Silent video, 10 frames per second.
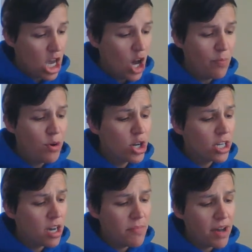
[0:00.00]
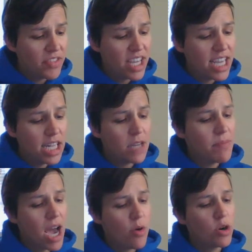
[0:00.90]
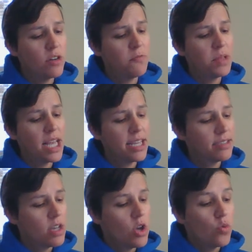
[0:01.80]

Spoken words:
A book about the healing power of plants